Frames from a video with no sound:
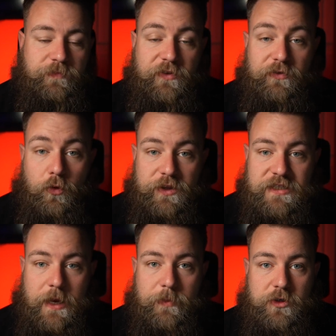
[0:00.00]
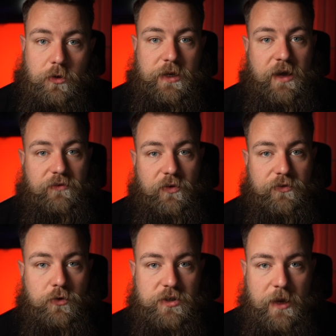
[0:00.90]
for this episode and for
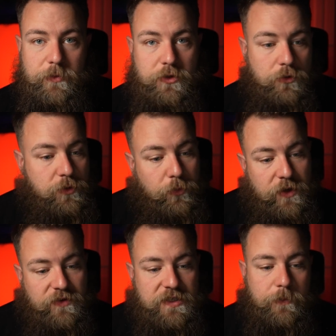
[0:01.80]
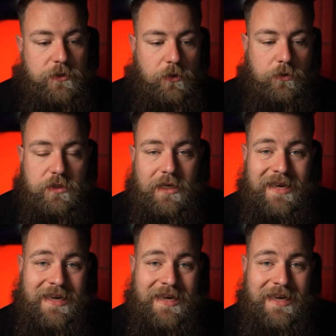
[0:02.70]
future episodes and previous episodes.